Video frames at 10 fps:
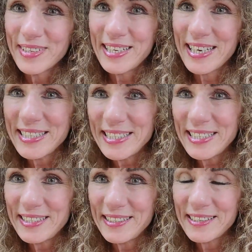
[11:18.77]
And I
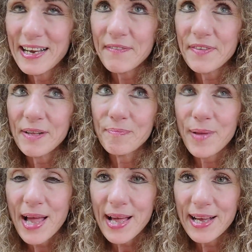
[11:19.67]
didn't. I felt
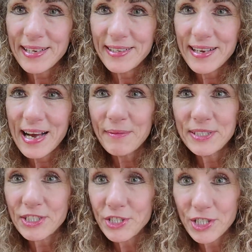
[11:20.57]
bad. I
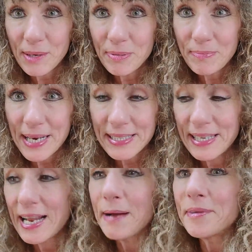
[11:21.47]
was a chump back
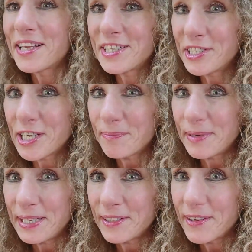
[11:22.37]
then. I'm not a chump
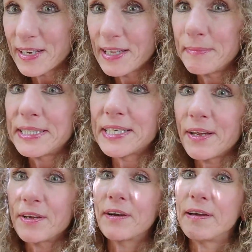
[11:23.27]
any longer. Let me
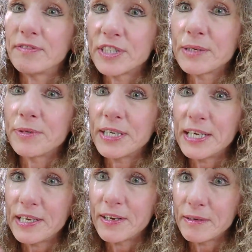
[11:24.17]
tell you, if someone
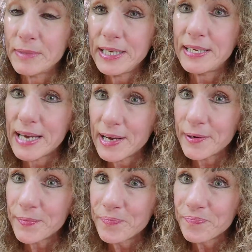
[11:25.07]
hit on me
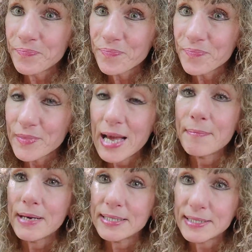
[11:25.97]
now
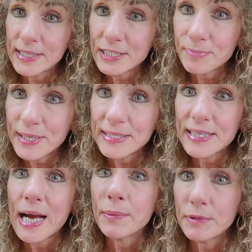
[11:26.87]
at my son's
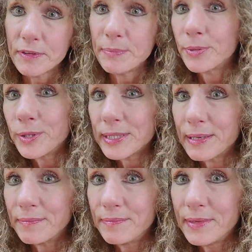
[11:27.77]
place, I would report
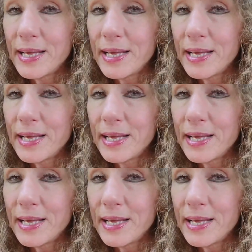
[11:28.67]
them.